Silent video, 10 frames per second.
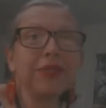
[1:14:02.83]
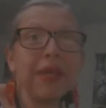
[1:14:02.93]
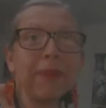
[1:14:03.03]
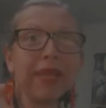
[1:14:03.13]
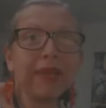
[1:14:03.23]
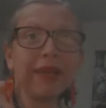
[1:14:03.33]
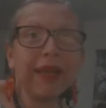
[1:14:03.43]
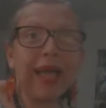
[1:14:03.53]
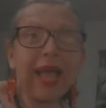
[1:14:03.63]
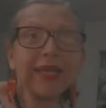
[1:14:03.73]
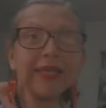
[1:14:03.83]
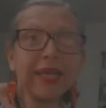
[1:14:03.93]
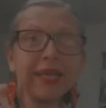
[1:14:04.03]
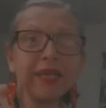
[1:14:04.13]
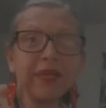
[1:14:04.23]
I mean, I
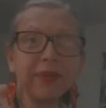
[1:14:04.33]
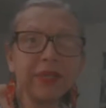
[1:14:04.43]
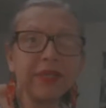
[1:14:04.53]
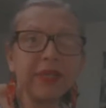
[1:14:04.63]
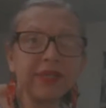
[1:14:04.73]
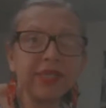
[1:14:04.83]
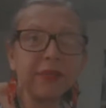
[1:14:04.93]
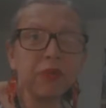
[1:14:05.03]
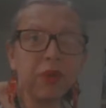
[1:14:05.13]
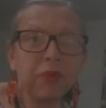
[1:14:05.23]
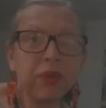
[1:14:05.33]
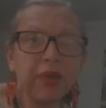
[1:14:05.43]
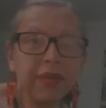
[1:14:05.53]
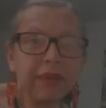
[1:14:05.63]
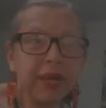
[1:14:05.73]
studied a little bit of Simon
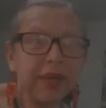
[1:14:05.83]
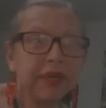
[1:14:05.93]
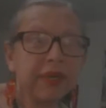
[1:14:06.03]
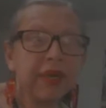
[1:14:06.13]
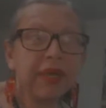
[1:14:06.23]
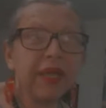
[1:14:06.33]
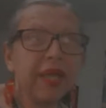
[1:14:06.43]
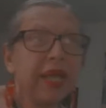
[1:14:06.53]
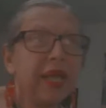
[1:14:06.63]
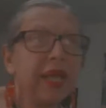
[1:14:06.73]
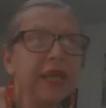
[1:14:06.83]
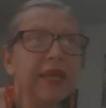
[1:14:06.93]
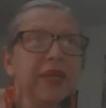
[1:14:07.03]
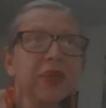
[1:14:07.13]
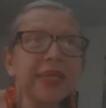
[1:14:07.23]
Bolivar, and
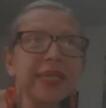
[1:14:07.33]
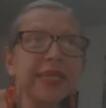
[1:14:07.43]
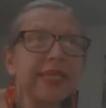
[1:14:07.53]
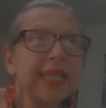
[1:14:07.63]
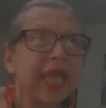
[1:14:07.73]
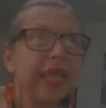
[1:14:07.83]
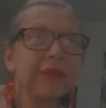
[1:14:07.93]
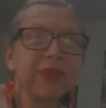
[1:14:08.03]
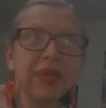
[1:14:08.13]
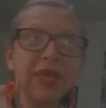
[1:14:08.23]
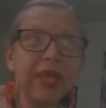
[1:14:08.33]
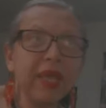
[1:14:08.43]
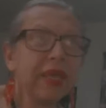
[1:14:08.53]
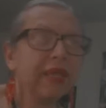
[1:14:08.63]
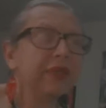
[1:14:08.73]
it was the same
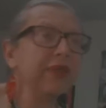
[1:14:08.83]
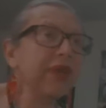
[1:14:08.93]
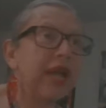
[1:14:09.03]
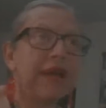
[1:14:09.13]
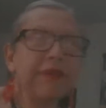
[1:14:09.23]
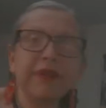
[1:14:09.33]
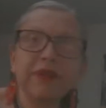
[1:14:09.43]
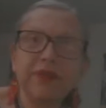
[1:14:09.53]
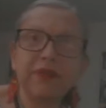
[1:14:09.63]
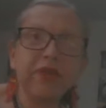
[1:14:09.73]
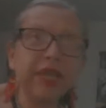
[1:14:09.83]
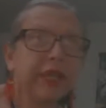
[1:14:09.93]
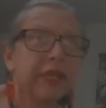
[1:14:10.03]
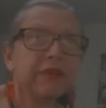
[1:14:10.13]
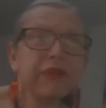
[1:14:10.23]
thing. You have these
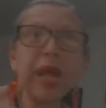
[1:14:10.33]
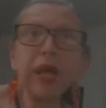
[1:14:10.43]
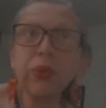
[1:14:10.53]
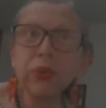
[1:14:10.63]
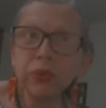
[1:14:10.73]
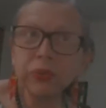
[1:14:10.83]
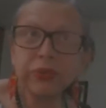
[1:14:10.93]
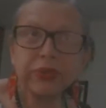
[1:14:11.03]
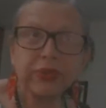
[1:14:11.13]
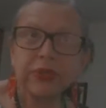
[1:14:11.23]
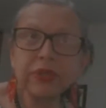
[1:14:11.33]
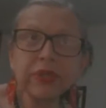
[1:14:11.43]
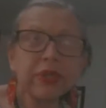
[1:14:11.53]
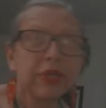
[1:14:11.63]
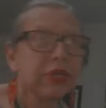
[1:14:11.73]
freaking raccoons
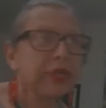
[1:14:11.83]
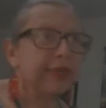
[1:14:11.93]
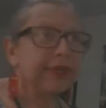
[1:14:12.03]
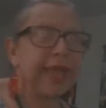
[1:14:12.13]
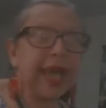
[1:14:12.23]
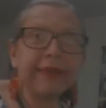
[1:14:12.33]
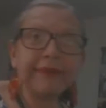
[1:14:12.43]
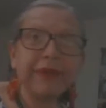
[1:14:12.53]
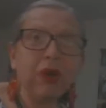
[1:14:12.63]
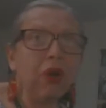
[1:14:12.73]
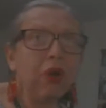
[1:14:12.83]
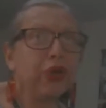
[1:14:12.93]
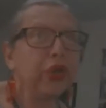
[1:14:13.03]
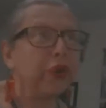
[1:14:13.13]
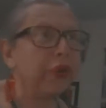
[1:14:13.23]
that oh
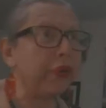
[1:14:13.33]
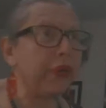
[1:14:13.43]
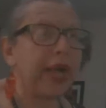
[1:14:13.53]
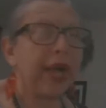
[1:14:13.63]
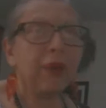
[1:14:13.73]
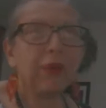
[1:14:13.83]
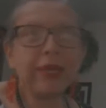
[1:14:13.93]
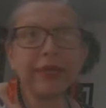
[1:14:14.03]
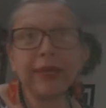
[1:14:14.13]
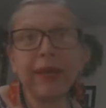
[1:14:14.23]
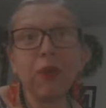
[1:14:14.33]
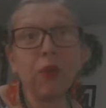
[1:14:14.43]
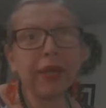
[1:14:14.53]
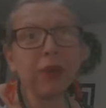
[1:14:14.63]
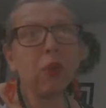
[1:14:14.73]
no i wanna i
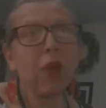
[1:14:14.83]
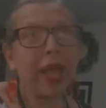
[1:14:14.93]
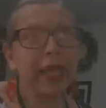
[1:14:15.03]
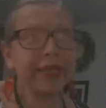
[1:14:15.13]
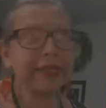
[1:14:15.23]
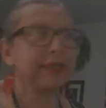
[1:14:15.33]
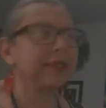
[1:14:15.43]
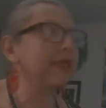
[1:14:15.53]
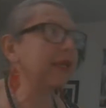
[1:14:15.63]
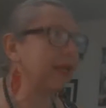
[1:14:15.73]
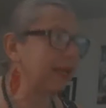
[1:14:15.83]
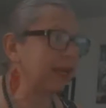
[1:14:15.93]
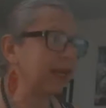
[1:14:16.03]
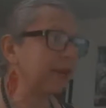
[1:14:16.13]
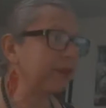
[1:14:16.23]
want a white
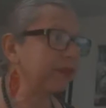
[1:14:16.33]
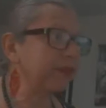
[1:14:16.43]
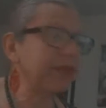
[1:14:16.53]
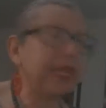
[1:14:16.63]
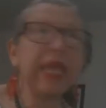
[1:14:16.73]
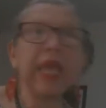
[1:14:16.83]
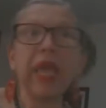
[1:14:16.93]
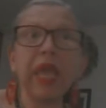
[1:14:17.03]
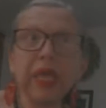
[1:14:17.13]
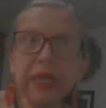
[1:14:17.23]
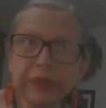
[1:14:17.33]
um, king